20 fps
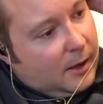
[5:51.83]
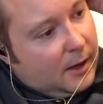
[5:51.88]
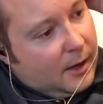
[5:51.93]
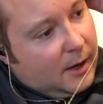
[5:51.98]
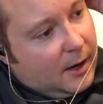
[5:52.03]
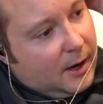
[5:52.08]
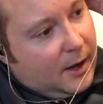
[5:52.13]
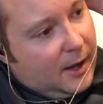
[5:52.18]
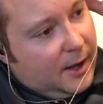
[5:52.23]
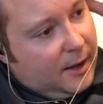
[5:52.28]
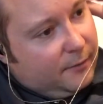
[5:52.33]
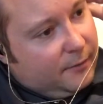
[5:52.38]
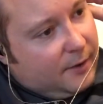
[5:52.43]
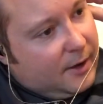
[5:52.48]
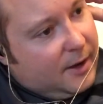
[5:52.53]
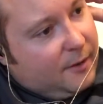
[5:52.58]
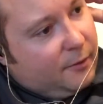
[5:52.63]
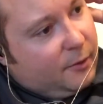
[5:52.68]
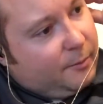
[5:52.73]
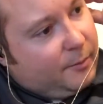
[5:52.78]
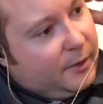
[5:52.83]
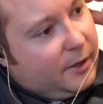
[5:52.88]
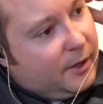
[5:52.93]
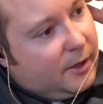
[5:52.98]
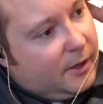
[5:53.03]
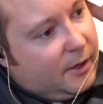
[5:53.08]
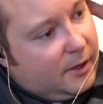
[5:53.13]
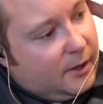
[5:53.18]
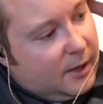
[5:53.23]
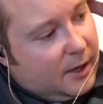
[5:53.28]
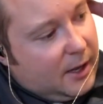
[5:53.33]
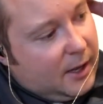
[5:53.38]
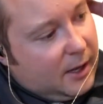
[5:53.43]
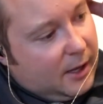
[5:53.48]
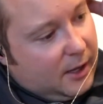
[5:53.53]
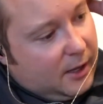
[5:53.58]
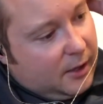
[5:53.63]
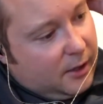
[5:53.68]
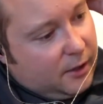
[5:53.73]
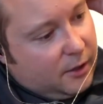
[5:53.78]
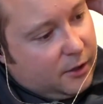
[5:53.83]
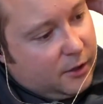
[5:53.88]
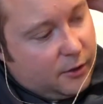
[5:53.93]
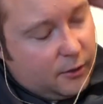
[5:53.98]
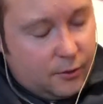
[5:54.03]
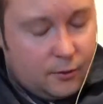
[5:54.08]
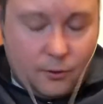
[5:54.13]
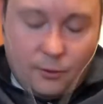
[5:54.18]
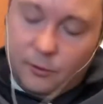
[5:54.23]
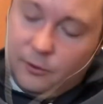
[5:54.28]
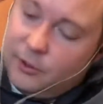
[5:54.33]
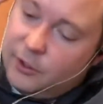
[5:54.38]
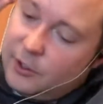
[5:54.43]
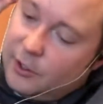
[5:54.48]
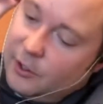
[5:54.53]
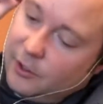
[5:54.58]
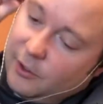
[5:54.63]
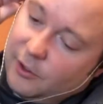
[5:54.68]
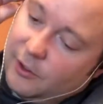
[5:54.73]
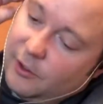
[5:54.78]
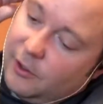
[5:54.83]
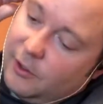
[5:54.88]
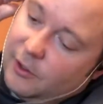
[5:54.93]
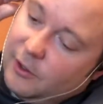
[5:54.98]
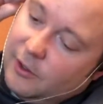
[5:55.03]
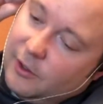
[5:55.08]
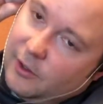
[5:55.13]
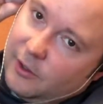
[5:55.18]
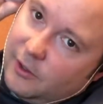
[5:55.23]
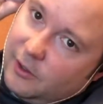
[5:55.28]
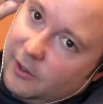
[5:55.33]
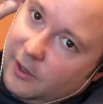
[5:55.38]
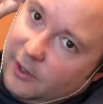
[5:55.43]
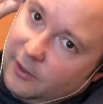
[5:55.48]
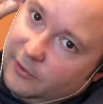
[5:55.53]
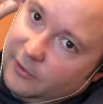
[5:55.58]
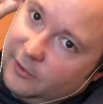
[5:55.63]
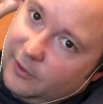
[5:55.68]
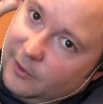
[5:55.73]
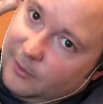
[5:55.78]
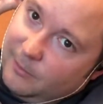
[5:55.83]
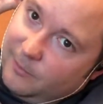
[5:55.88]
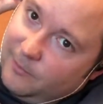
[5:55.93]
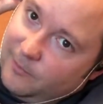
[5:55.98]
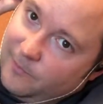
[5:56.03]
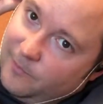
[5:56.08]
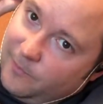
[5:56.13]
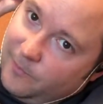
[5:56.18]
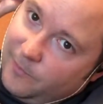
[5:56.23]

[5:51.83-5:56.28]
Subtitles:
And I have never been a huge custom,